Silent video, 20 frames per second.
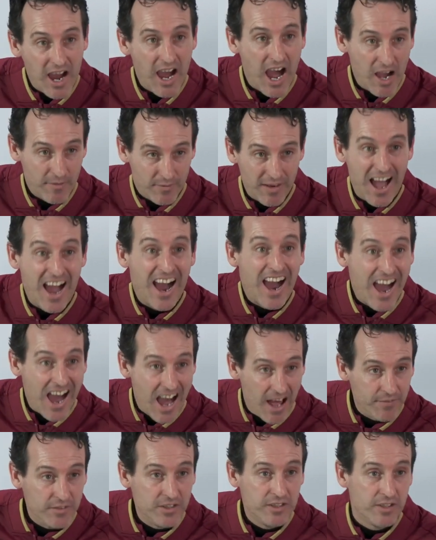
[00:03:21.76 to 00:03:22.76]
have and
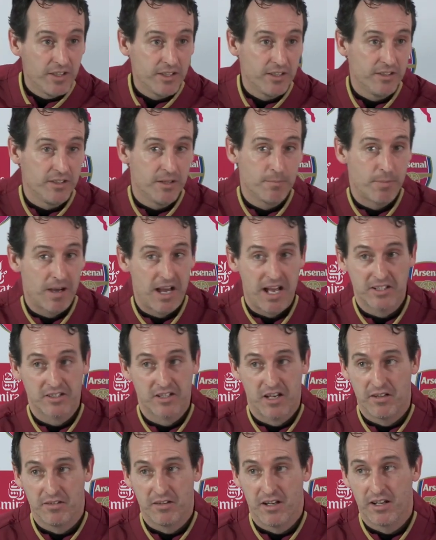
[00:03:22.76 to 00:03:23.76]
had in the
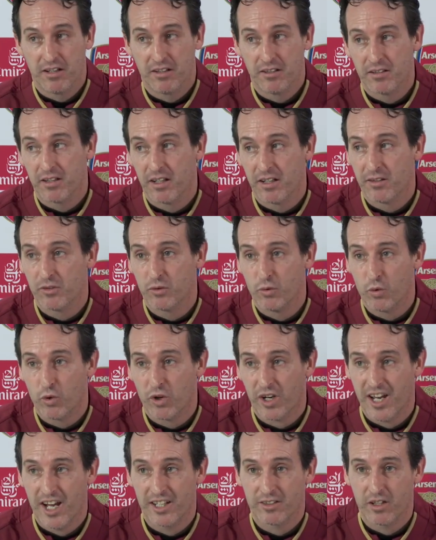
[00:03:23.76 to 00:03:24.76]
past, and to
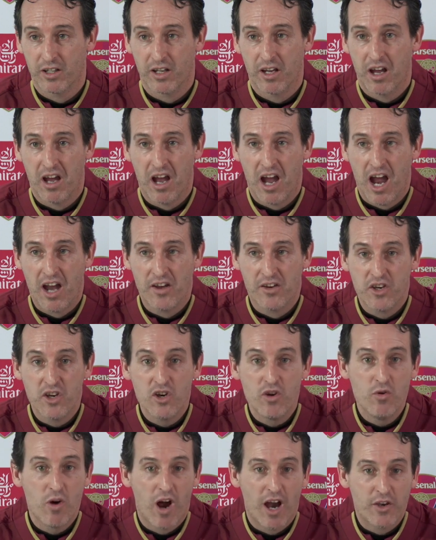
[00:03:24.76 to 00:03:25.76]
create a
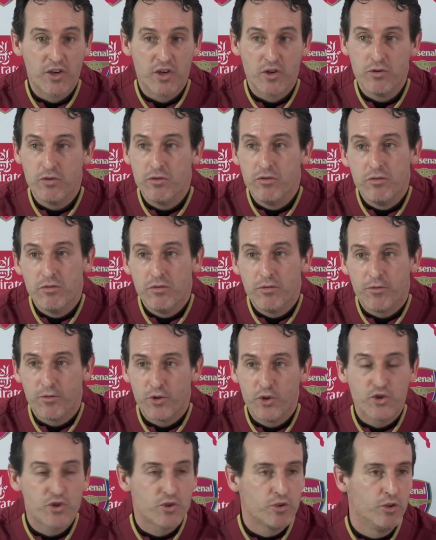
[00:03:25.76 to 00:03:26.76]
new
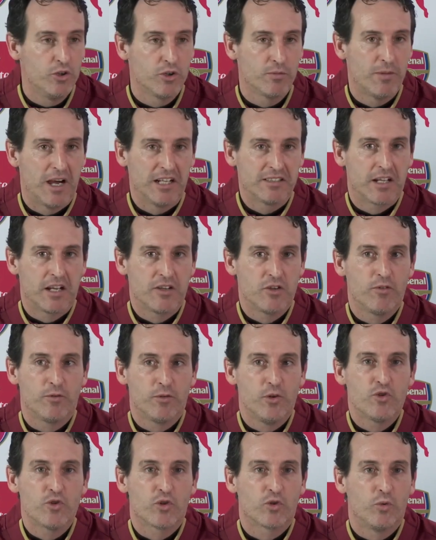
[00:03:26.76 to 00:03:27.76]
future, but a new
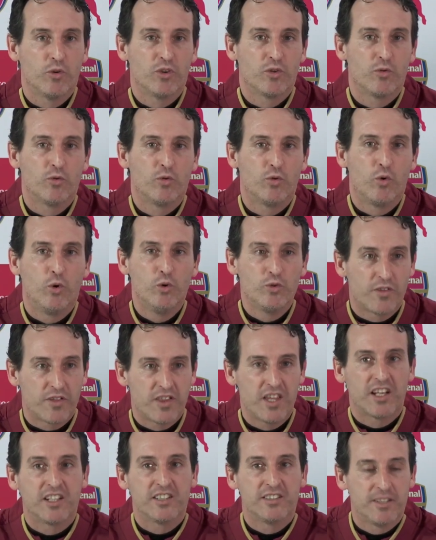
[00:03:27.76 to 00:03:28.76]
future with good
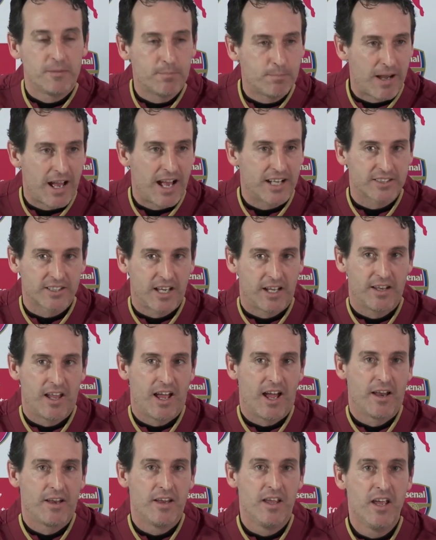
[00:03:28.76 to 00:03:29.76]
things in the past
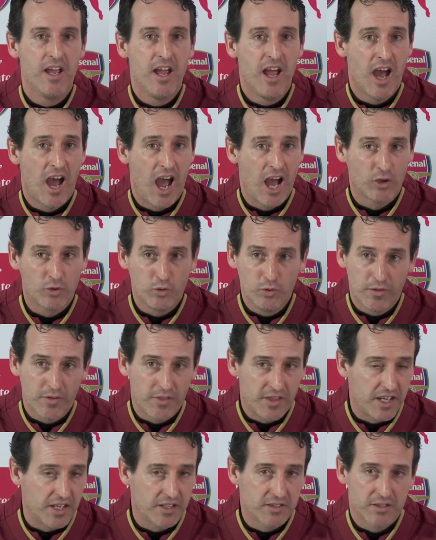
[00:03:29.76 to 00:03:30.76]
and good
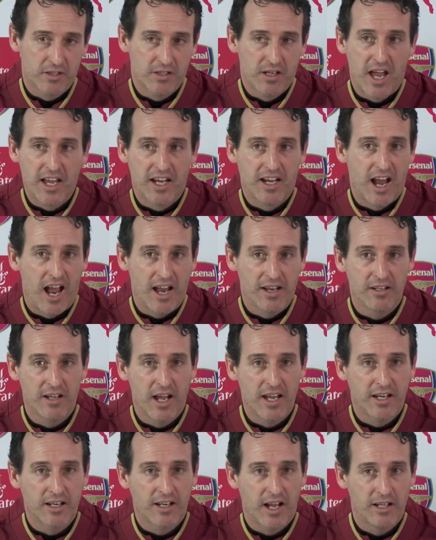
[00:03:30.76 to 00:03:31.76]
things I can
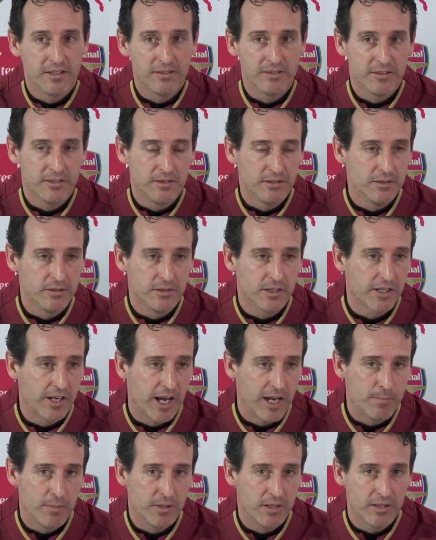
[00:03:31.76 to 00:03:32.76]

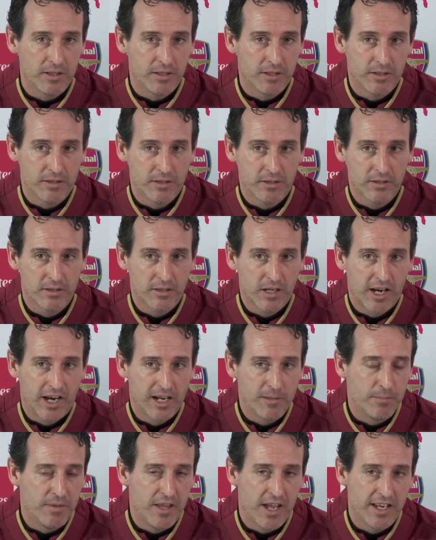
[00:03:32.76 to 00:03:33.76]
help
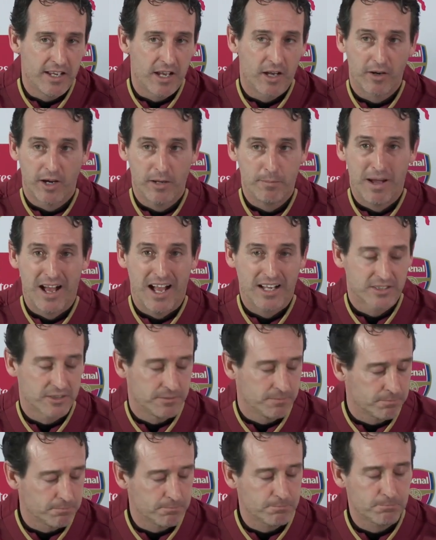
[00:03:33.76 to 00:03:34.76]
them and help us.